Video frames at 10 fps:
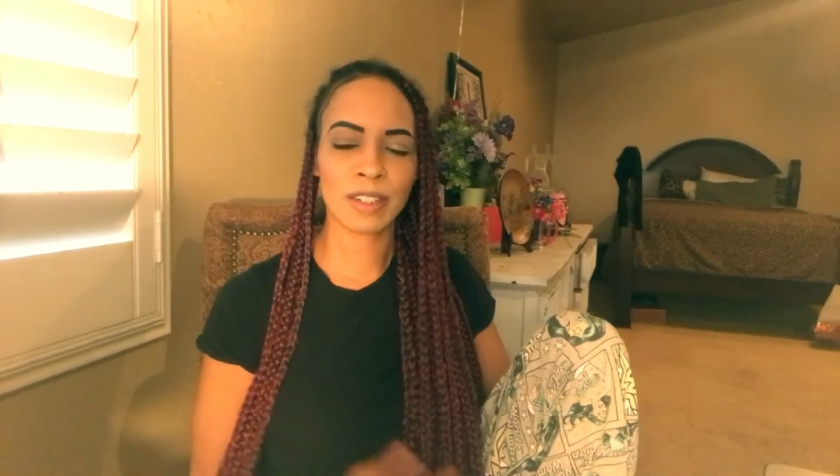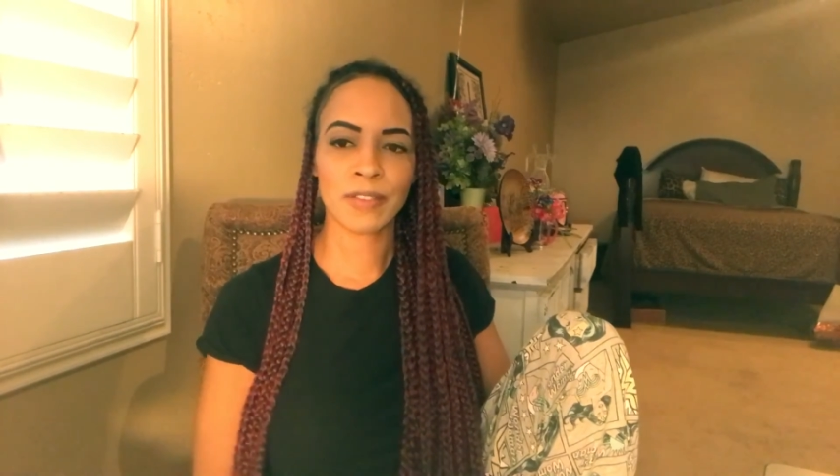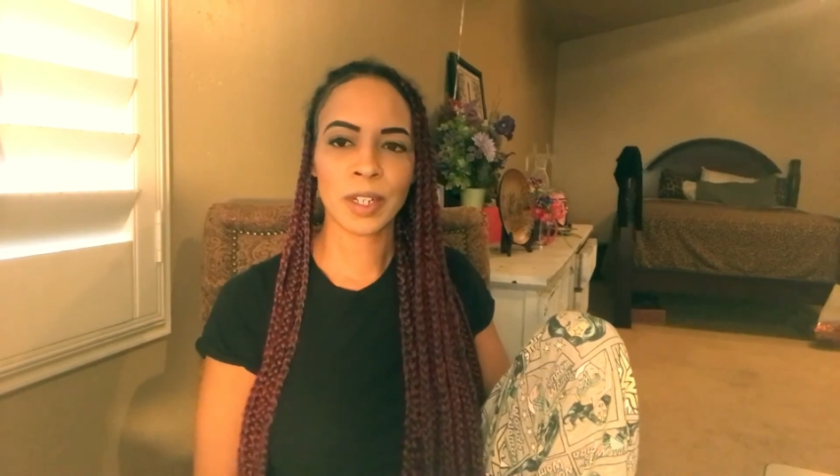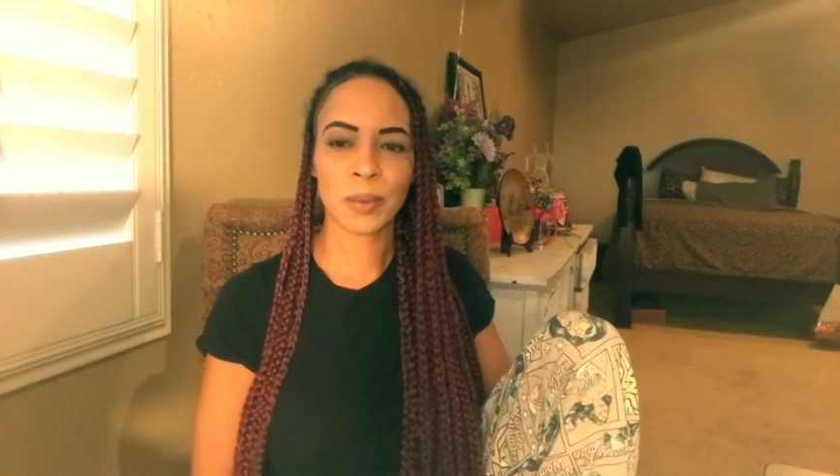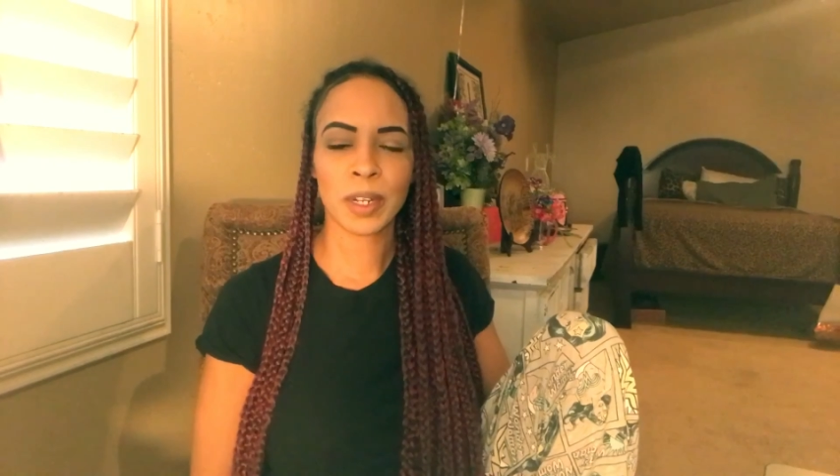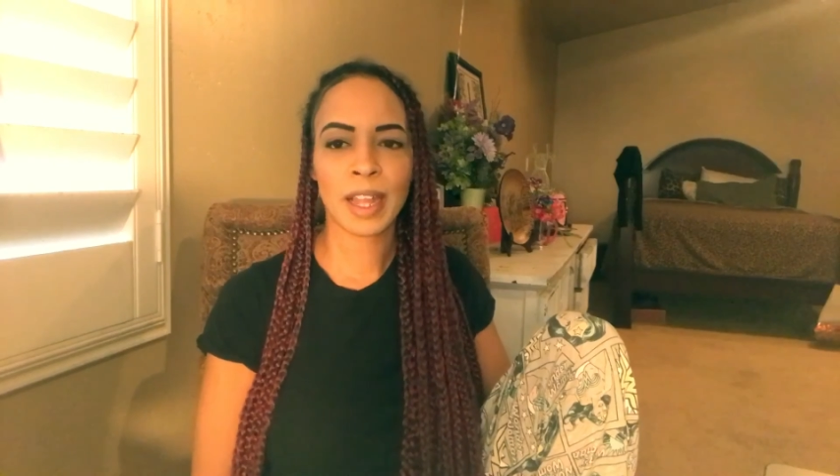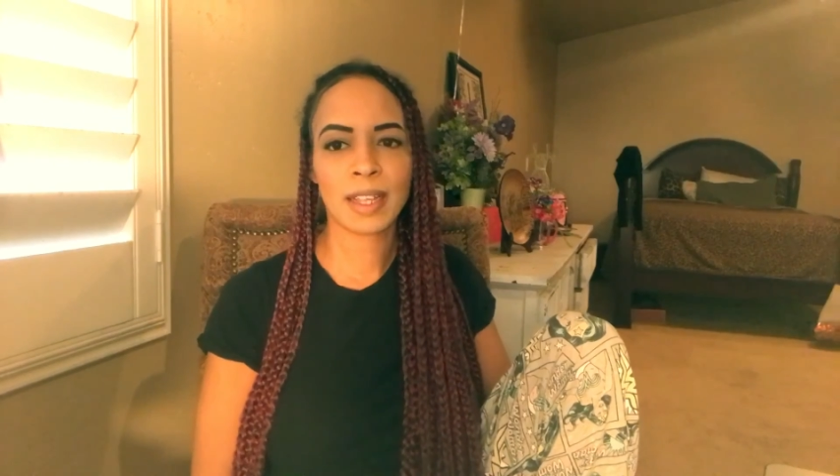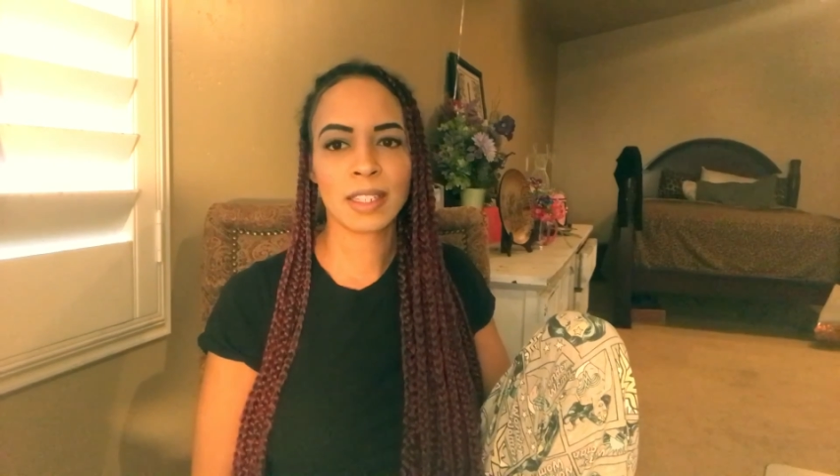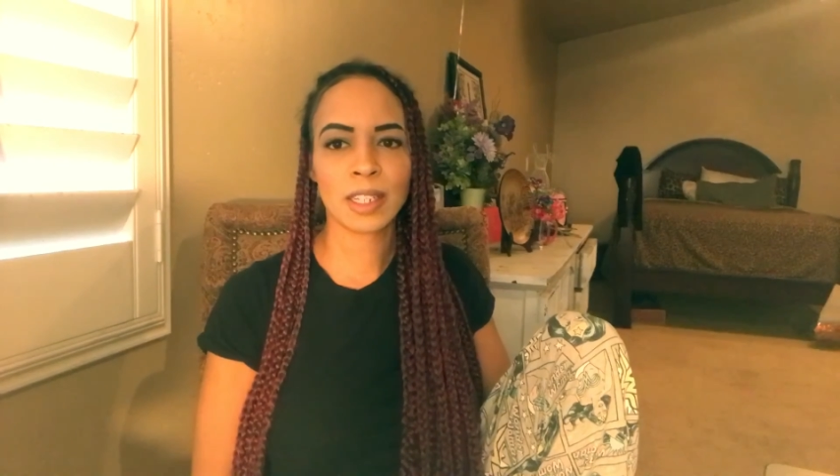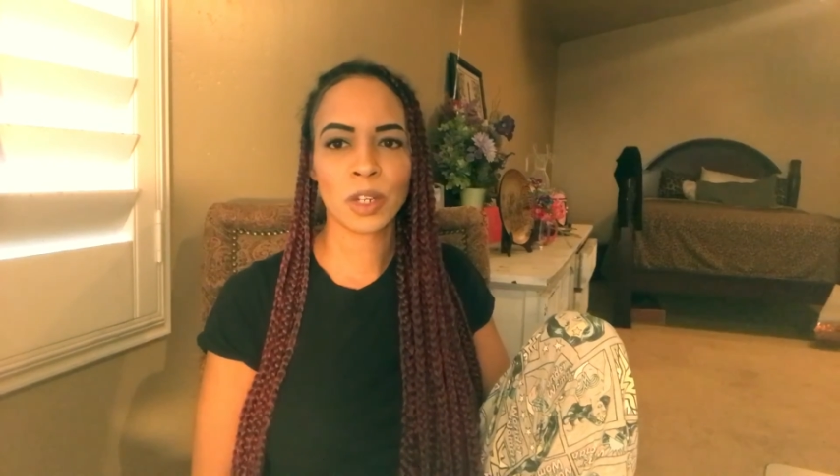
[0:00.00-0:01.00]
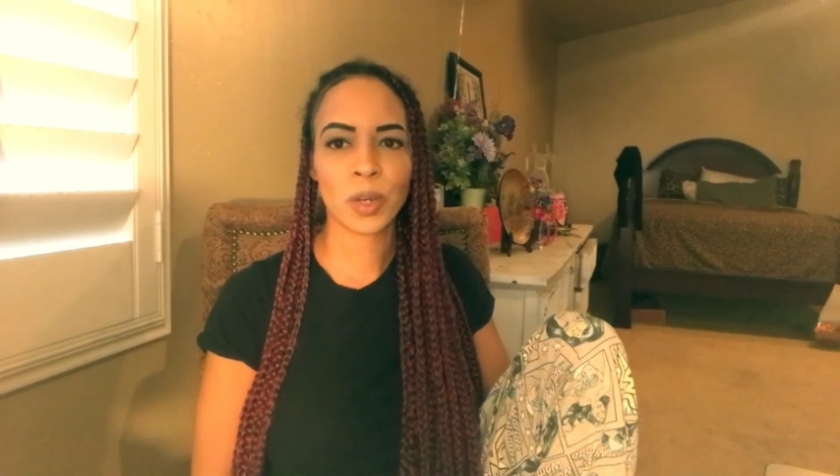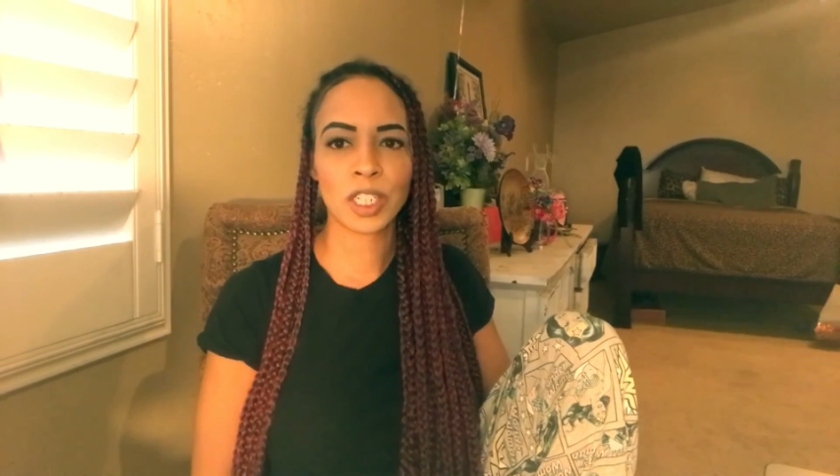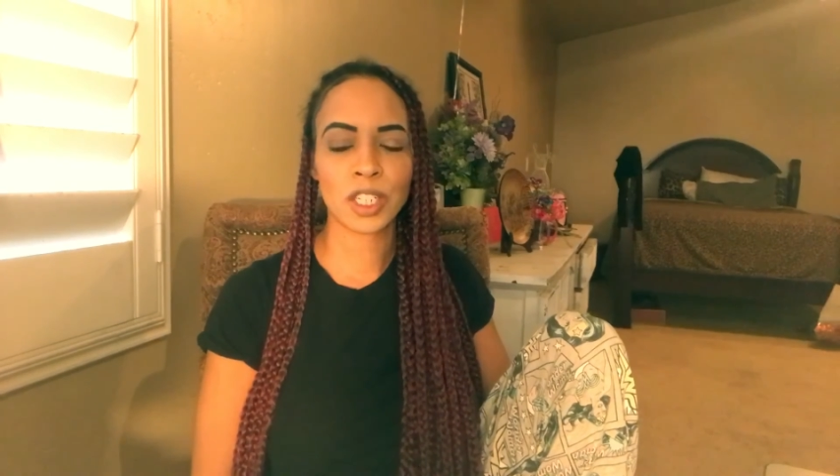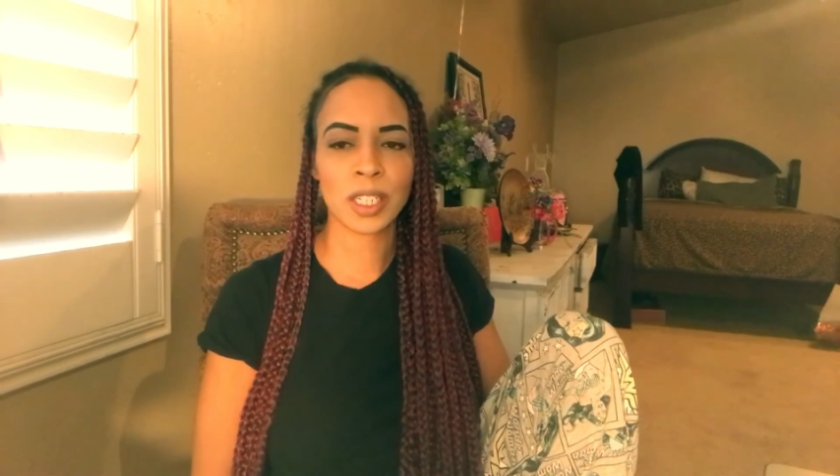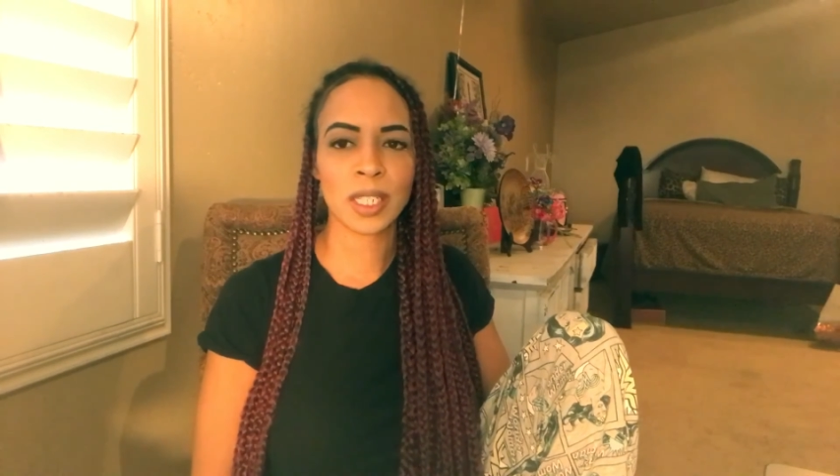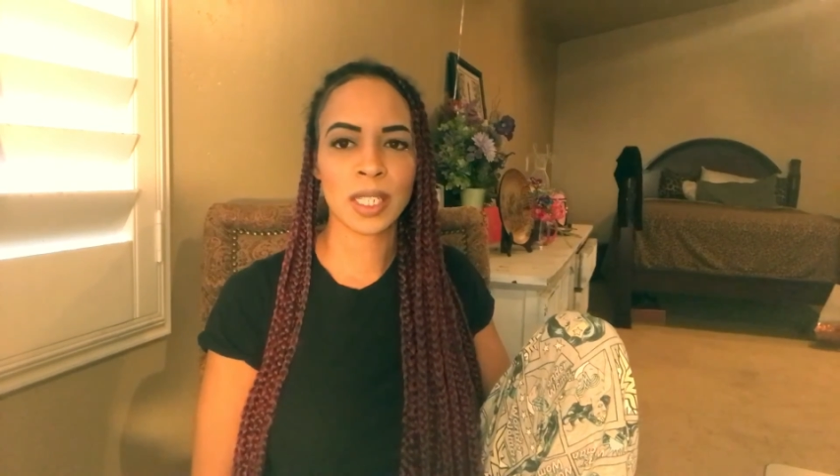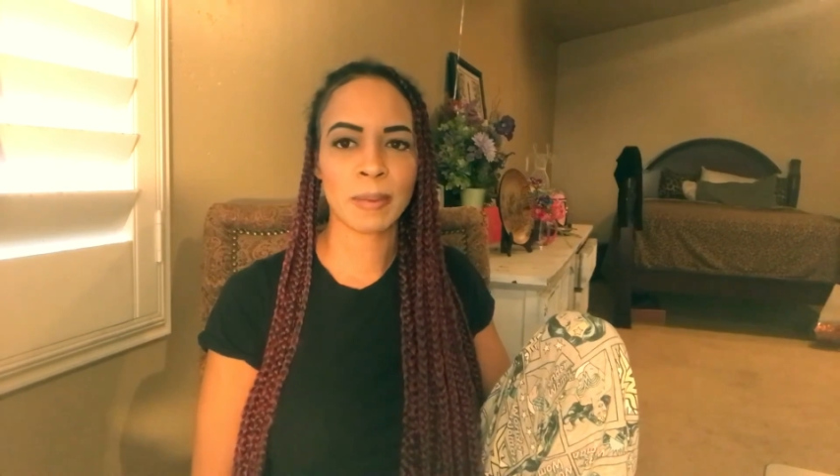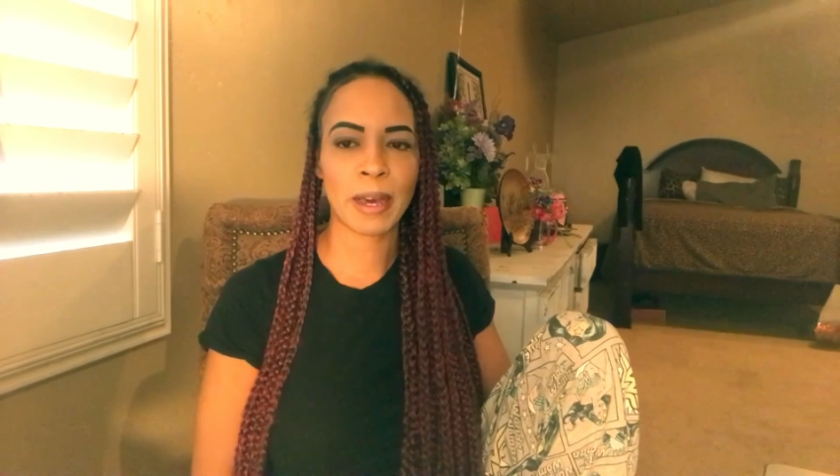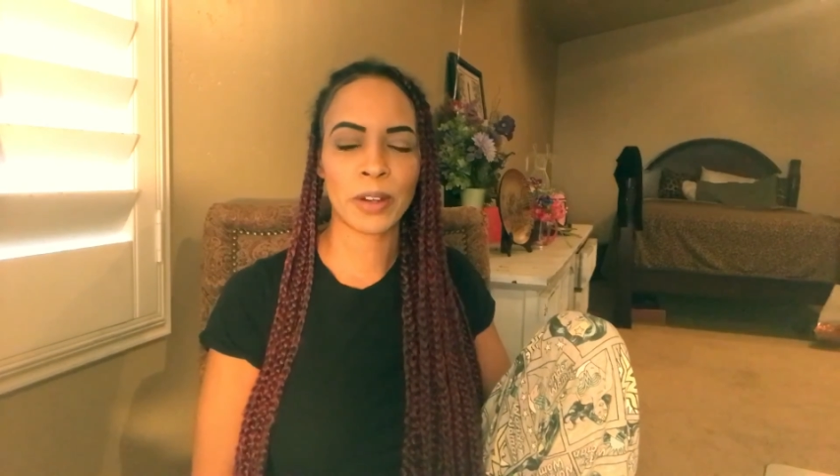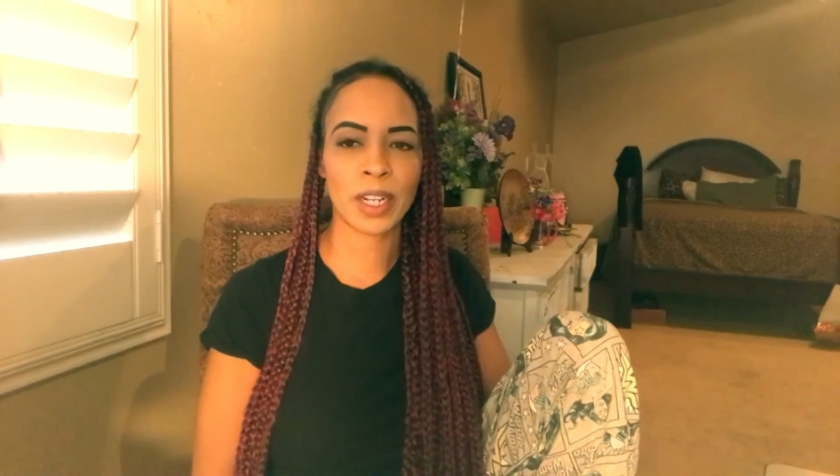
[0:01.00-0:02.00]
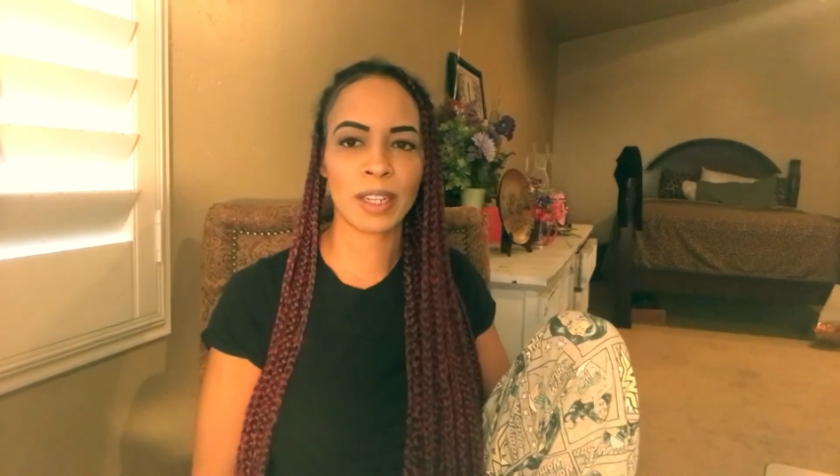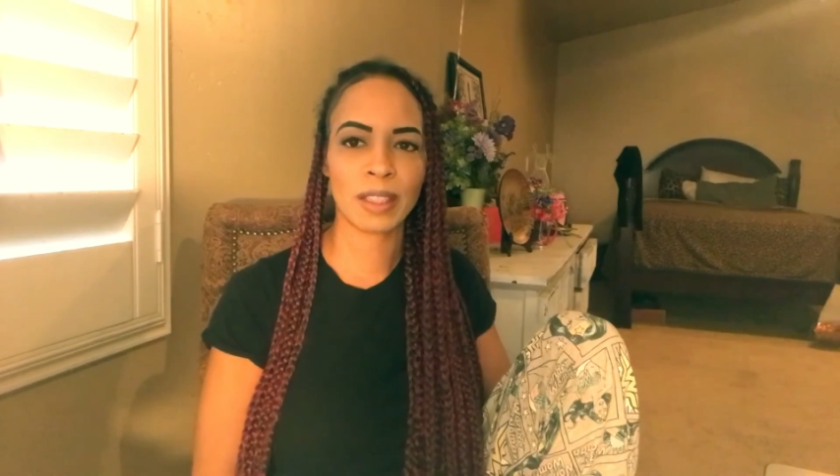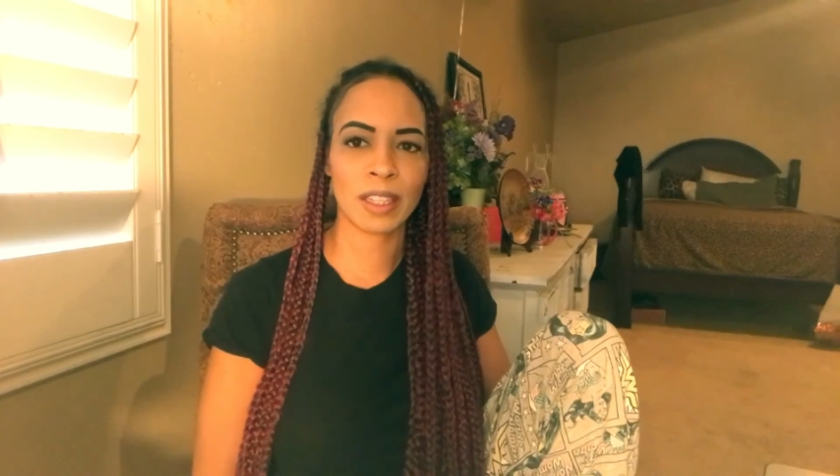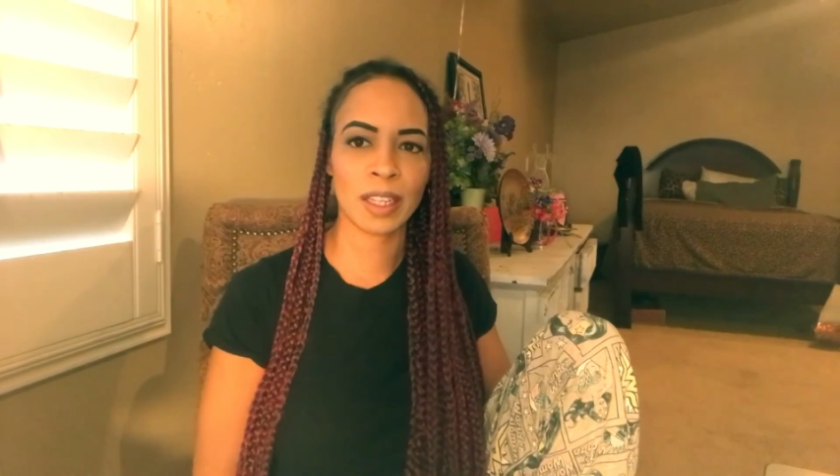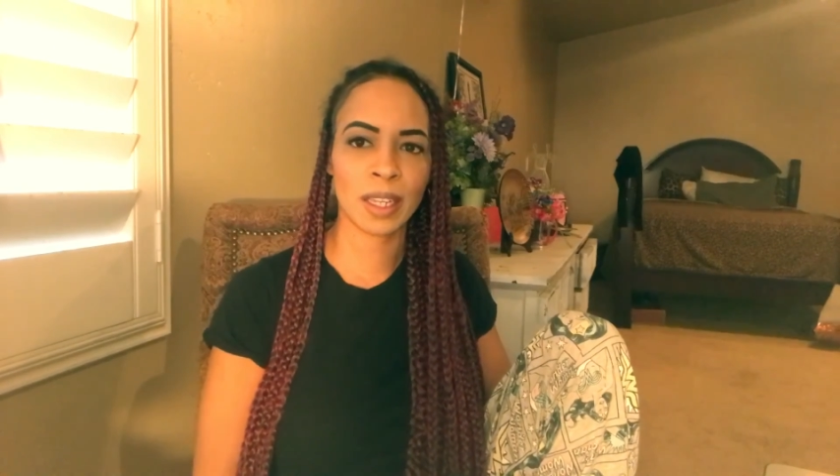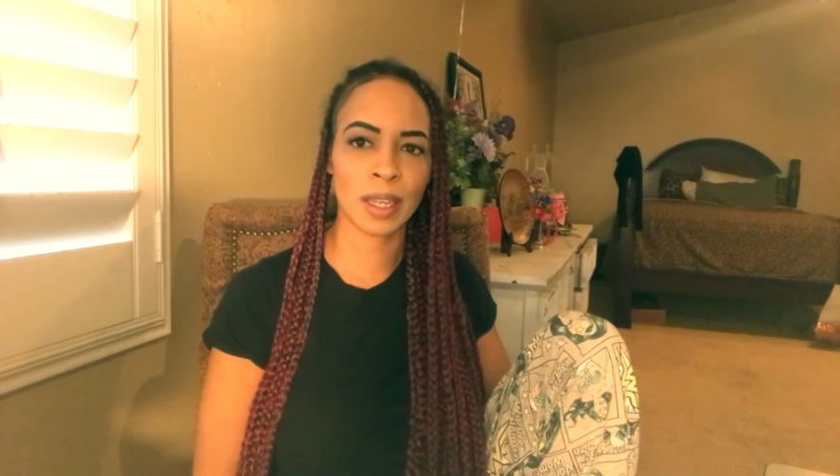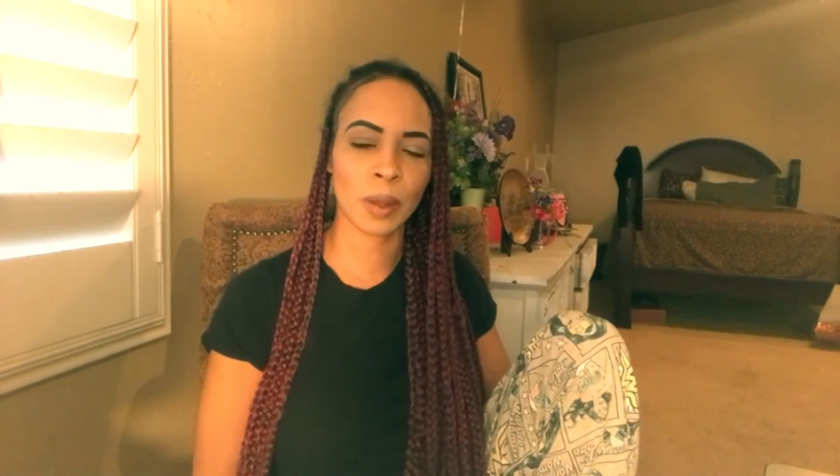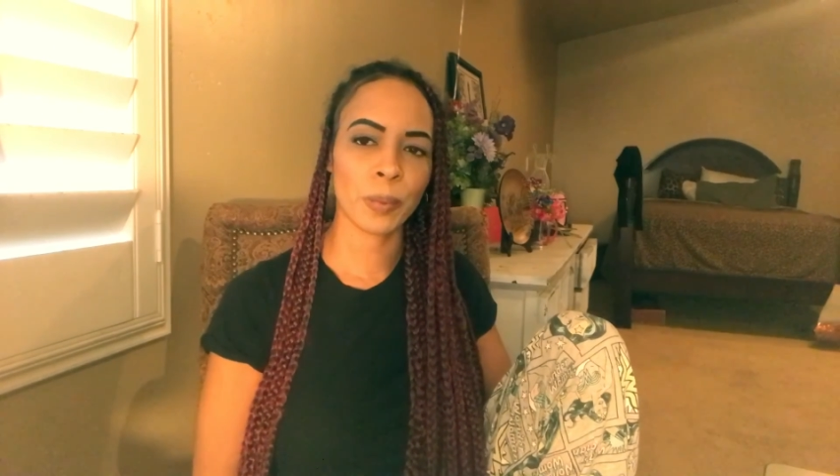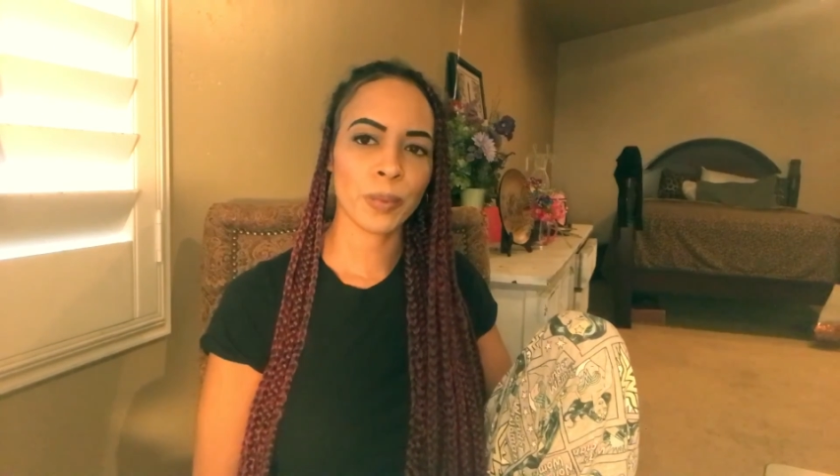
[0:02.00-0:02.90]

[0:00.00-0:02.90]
if anyone has any questions about anything.